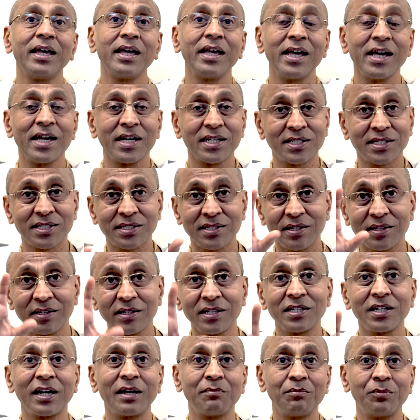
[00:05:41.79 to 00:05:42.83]
He has
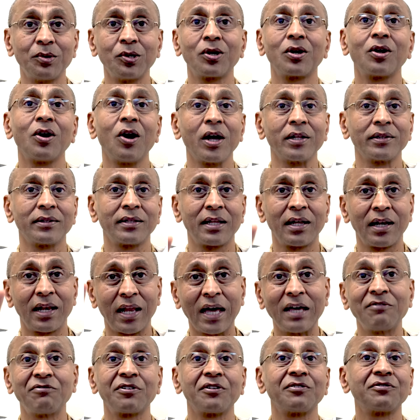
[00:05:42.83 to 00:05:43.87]
written a book on the
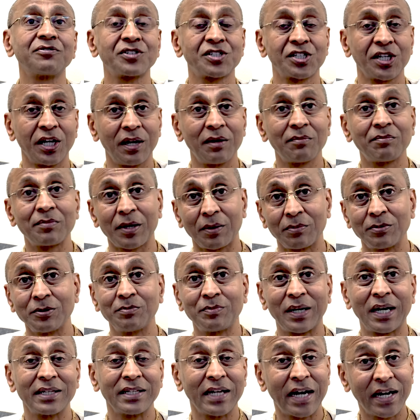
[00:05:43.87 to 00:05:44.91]
life of Srila
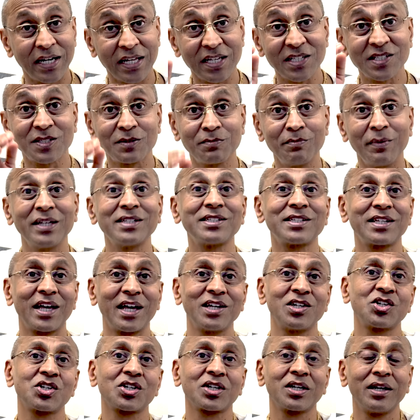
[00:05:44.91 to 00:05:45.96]
Prabhupada and his
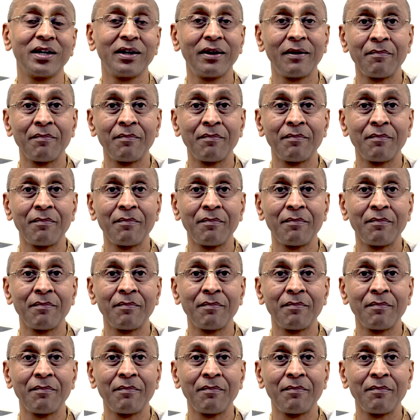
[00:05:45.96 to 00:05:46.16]
message.